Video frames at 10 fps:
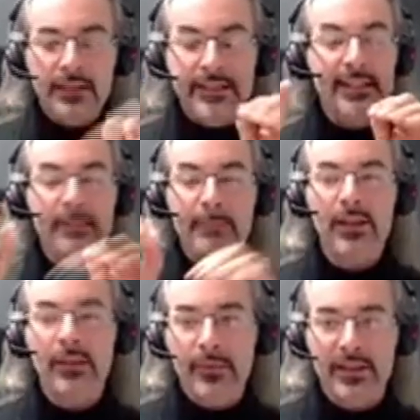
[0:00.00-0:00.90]
This is
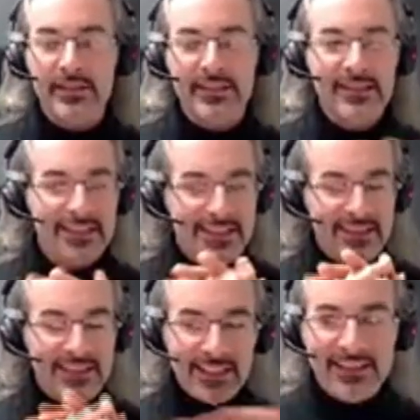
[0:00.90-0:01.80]
pion physics. This
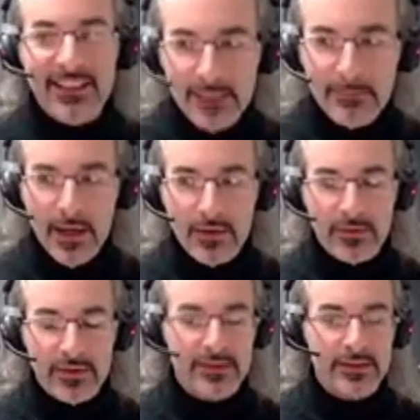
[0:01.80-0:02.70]
is literally
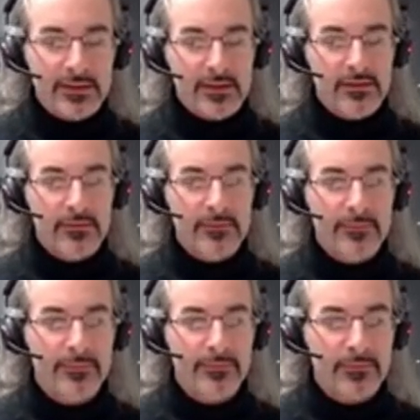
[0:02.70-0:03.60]
pion physics.
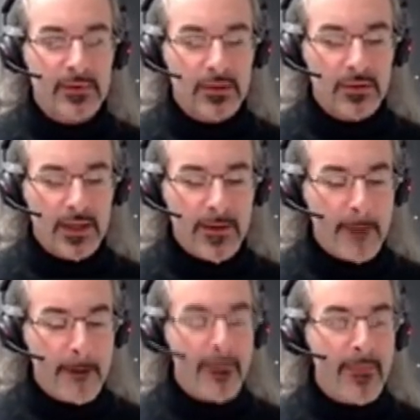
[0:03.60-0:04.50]
Okay.
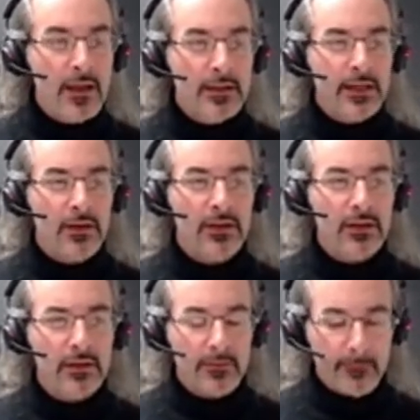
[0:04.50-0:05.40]
Okay. Now,